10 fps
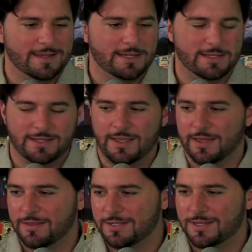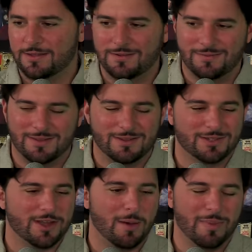I just, these
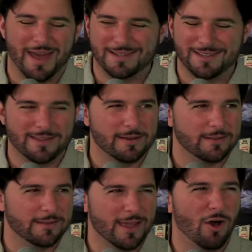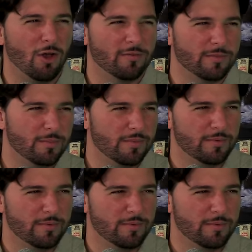scumbags at the end of the day, all of them.